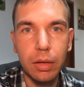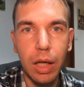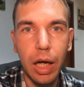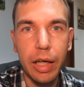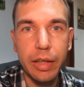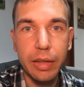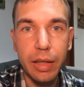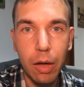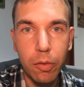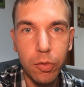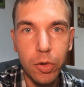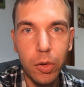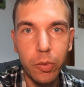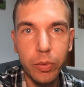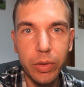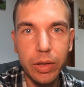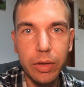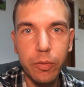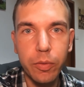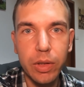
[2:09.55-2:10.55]
I
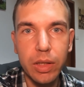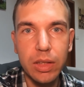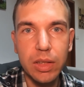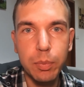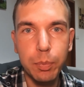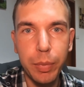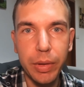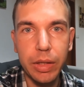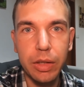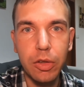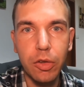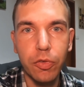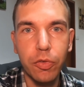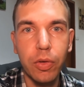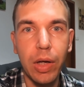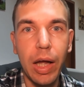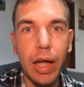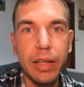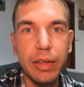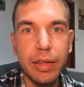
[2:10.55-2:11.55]
downloaded with a speed of
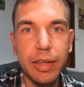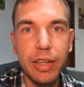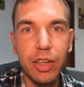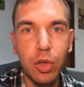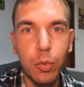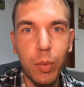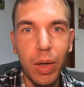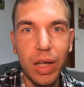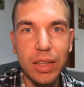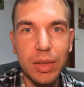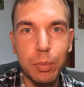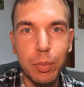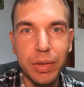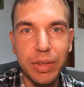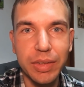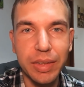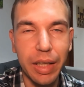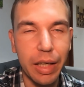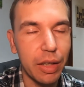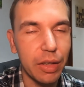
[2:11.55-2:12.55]
8 kilobytes per
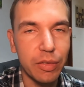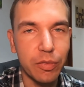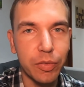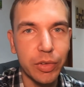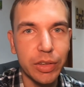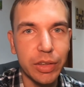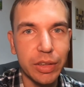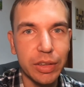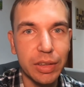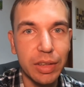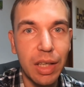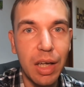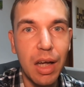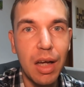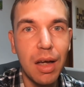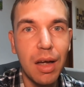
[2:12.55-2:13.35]
second, which is